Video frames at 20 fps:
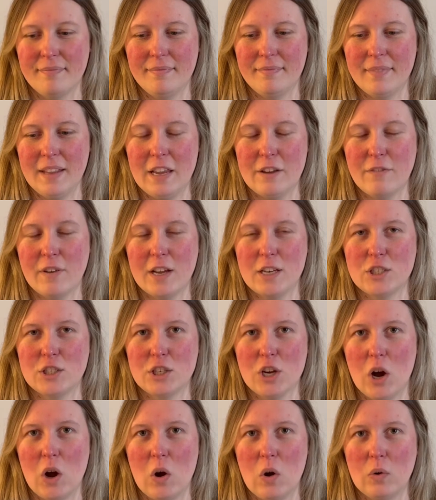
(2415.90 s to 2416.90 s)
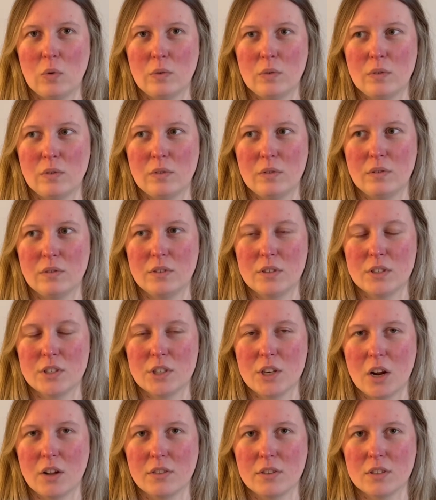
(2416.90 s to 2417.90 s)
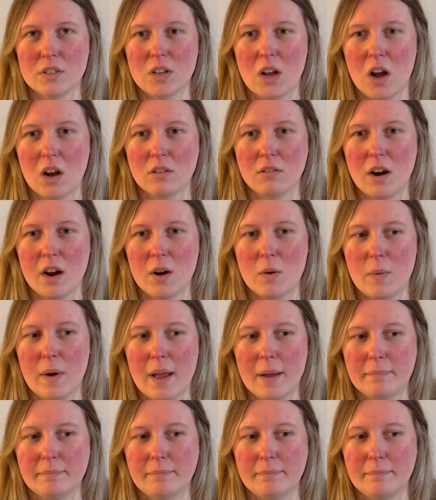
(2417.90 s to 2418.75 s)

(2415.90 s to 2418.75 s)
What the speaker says: if I don't start the sock right away.